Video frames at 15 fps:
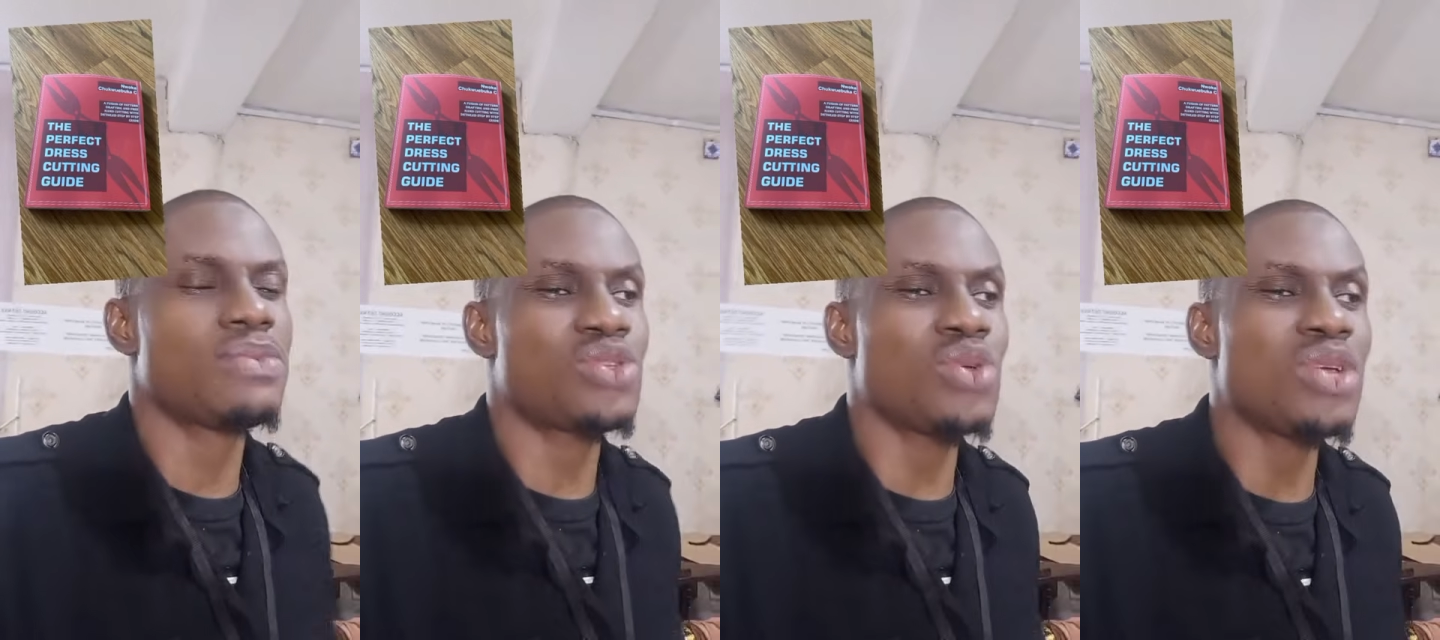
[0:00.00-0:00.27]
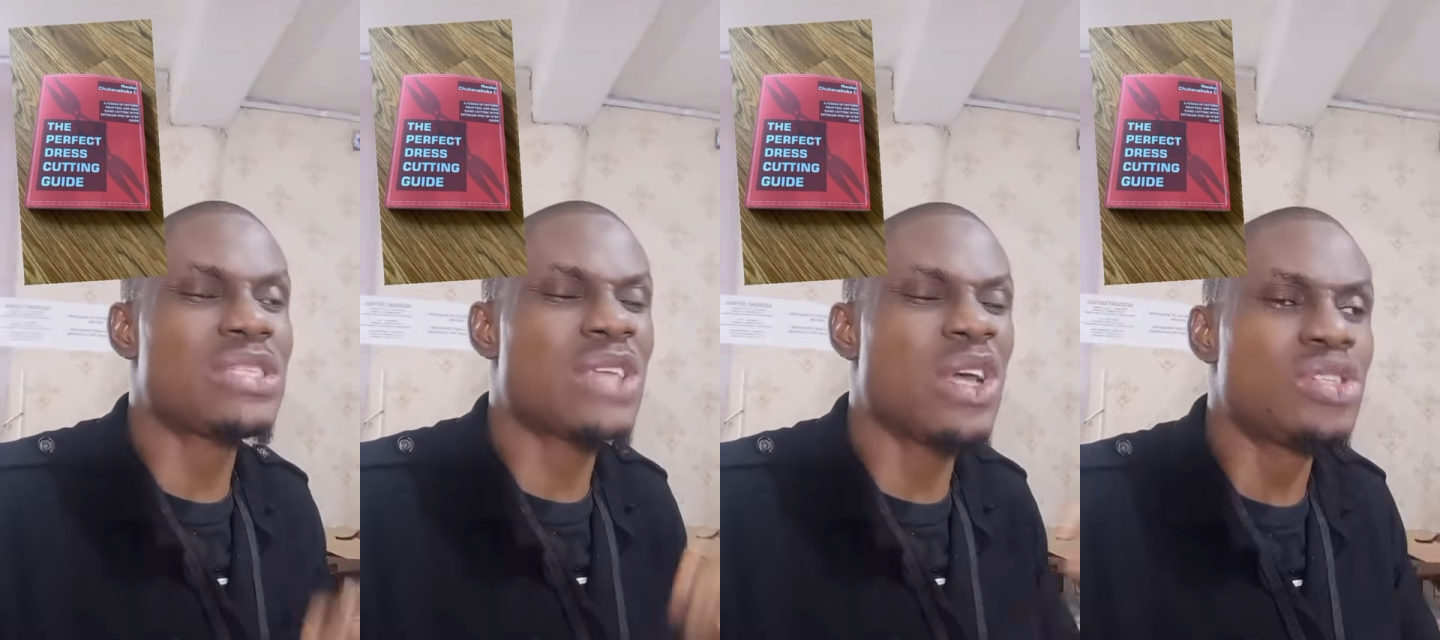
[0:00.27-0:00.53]
So
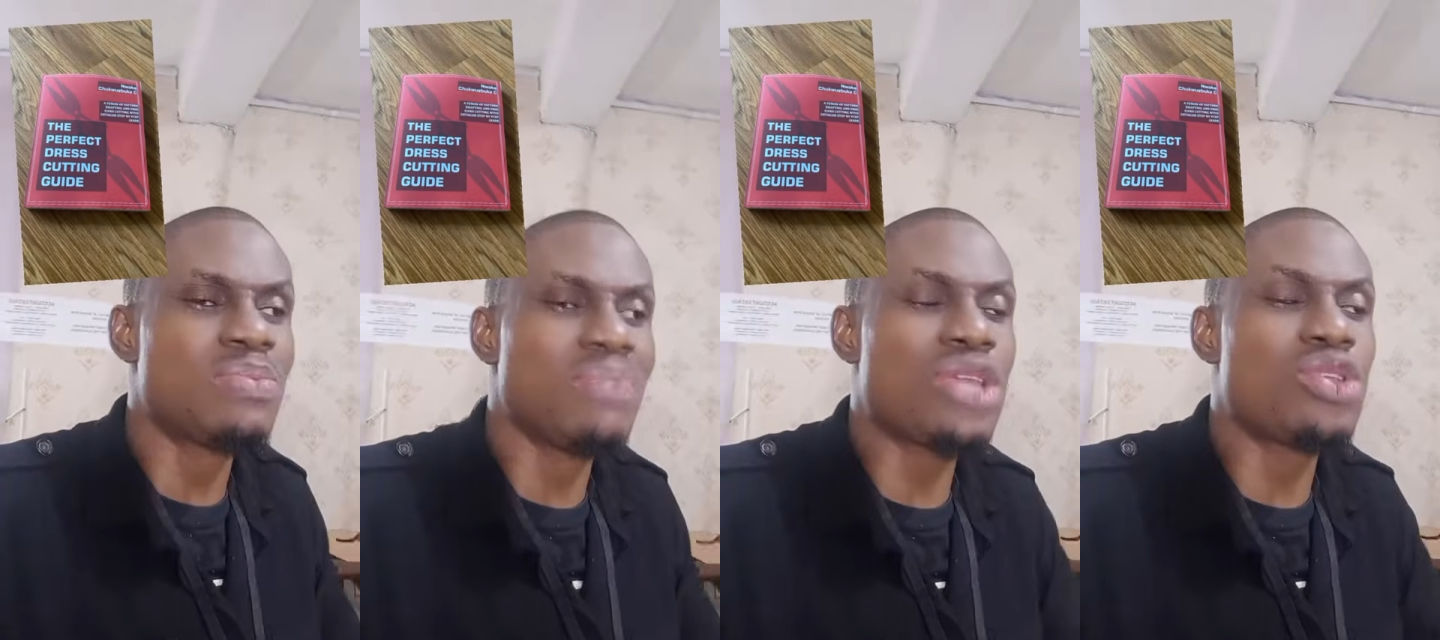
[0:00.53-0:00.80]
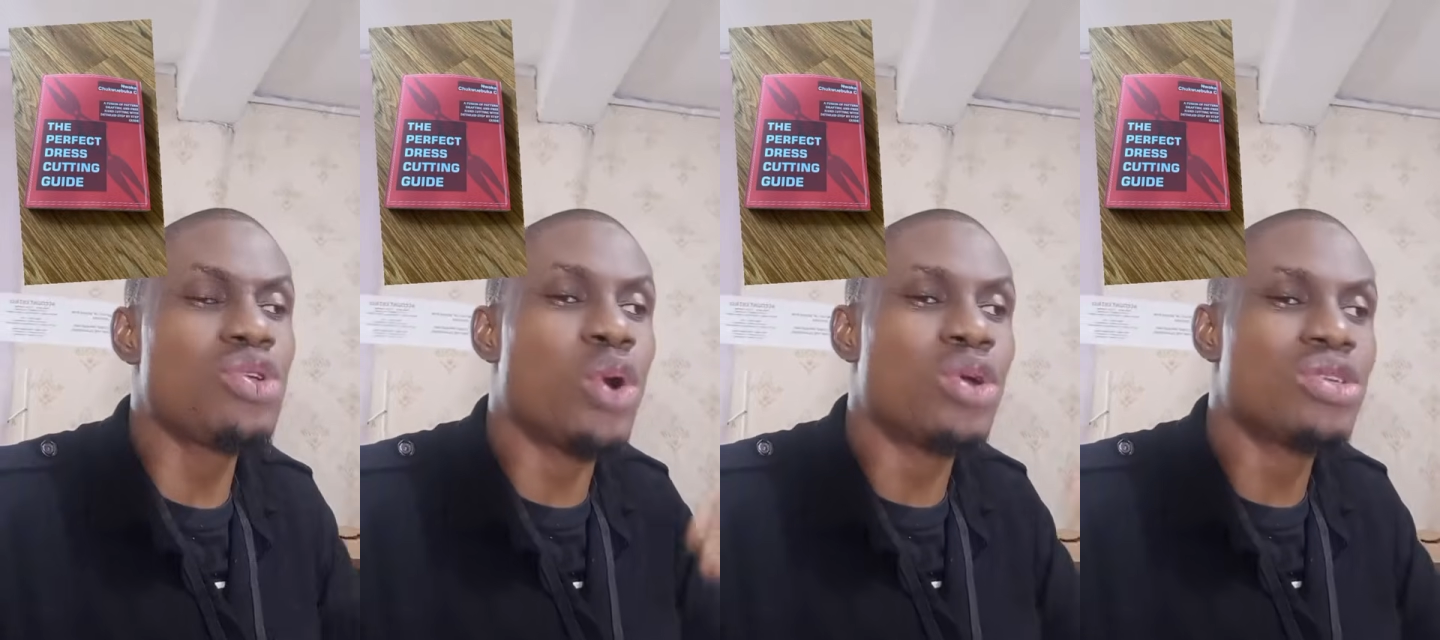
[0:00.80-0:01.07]
it's going to make
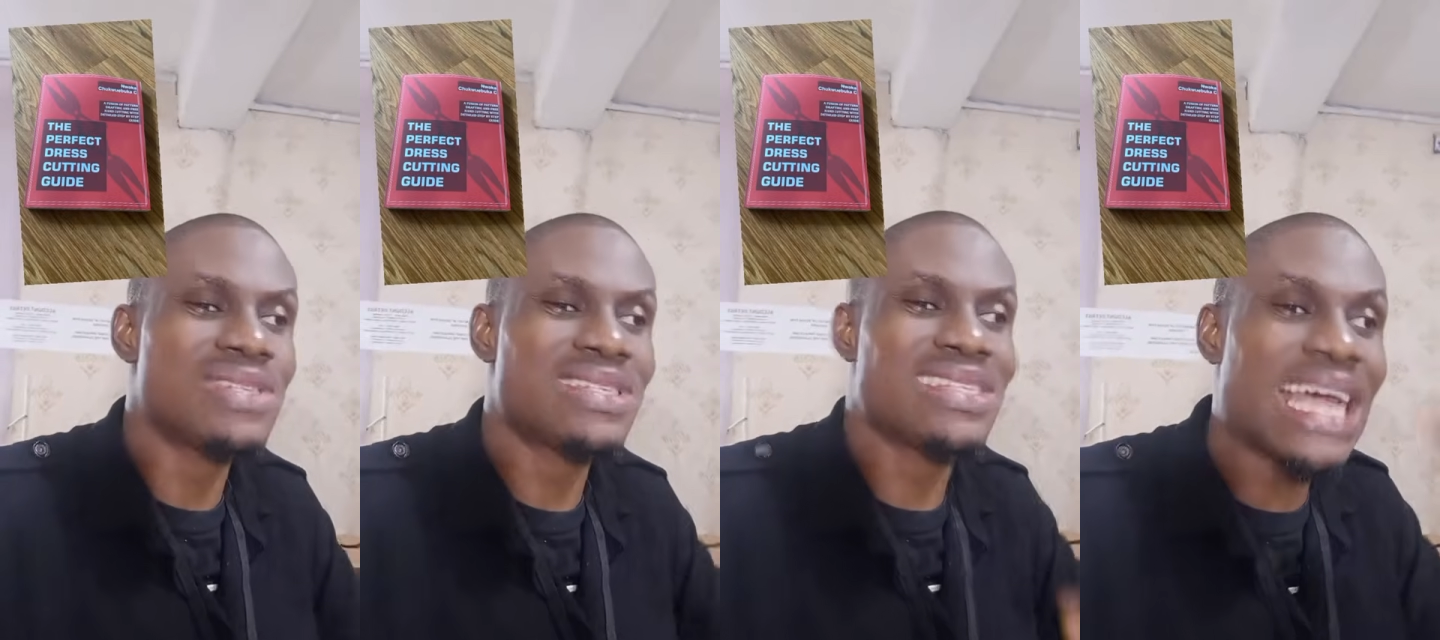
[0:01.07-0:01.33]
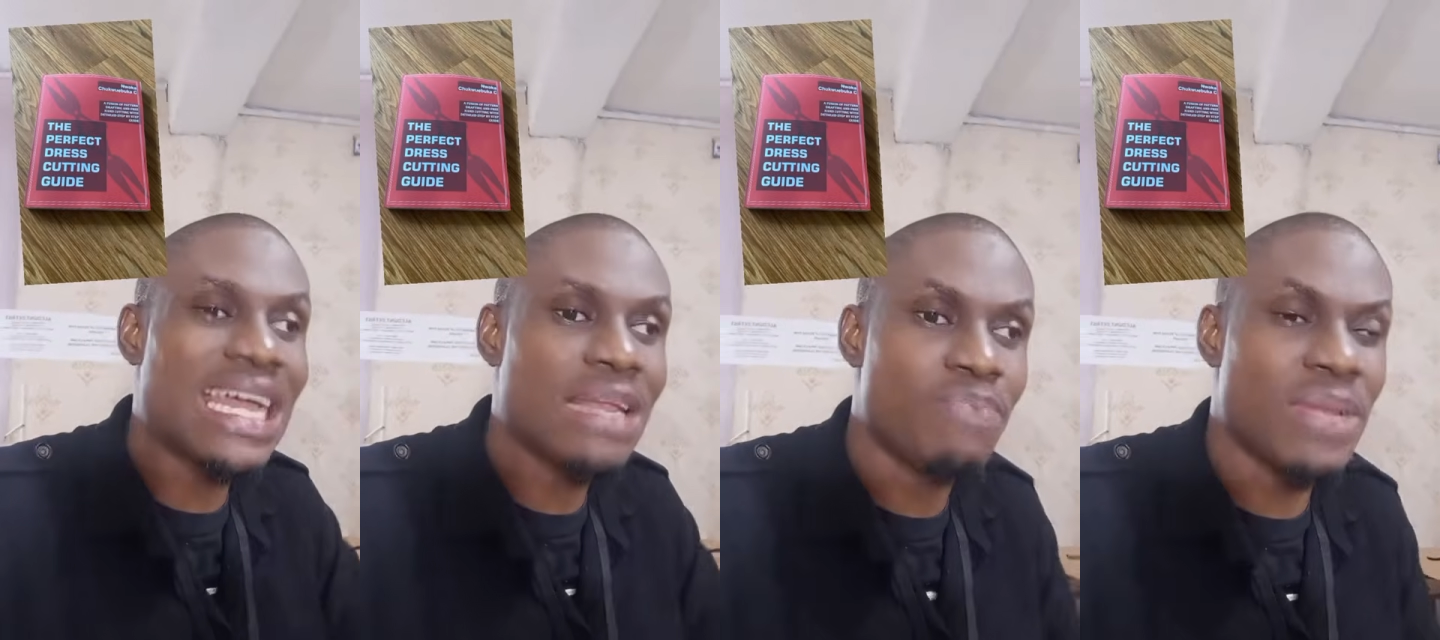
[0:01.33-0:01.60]
you
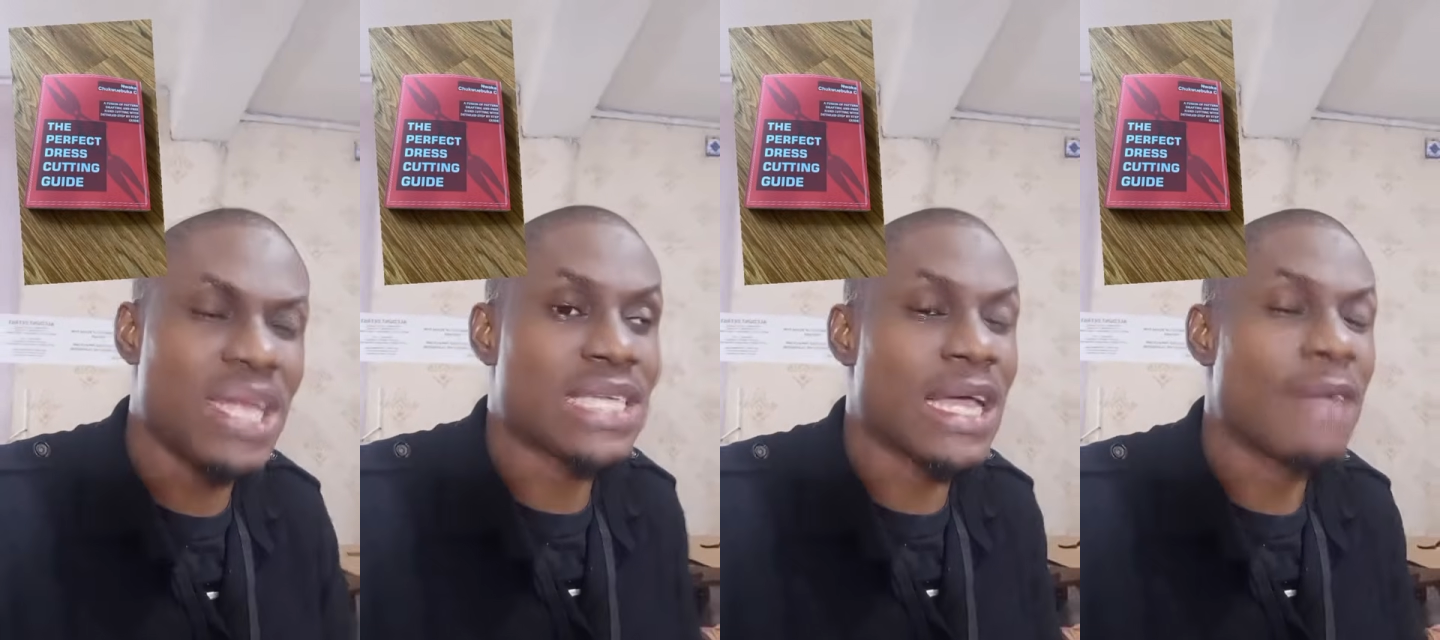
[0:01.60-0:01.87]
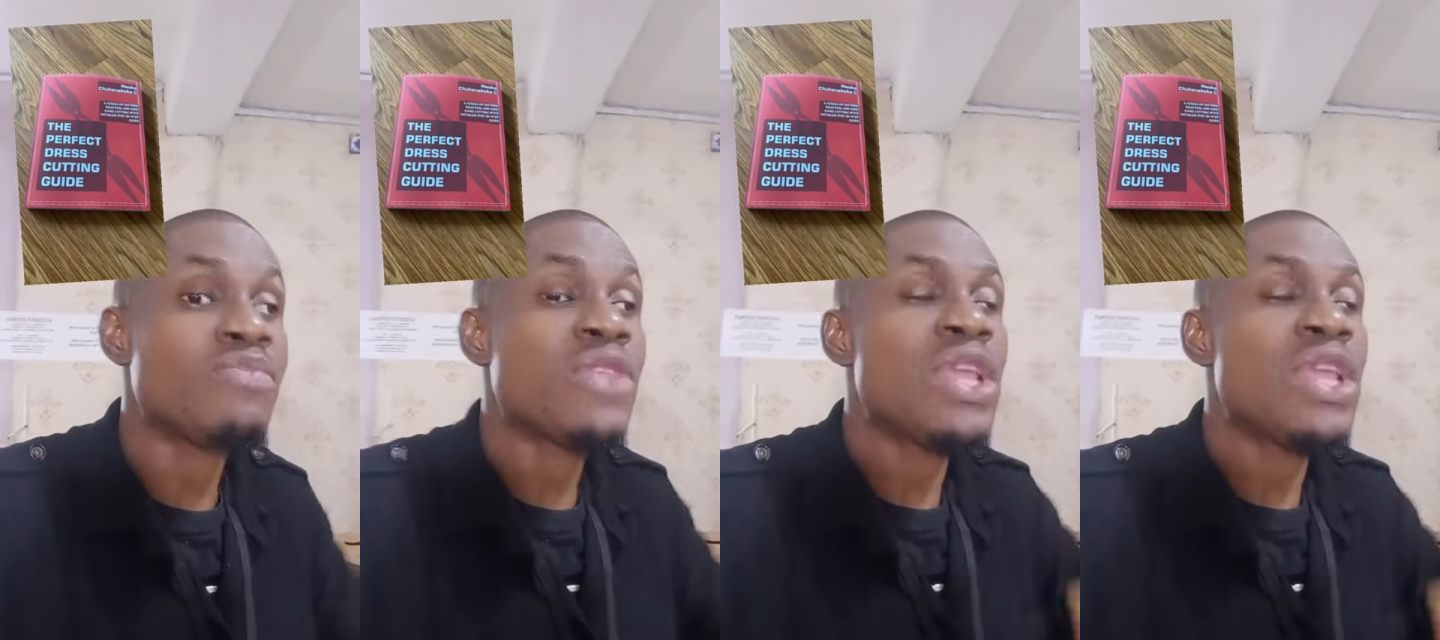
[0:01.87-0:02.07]
understand better.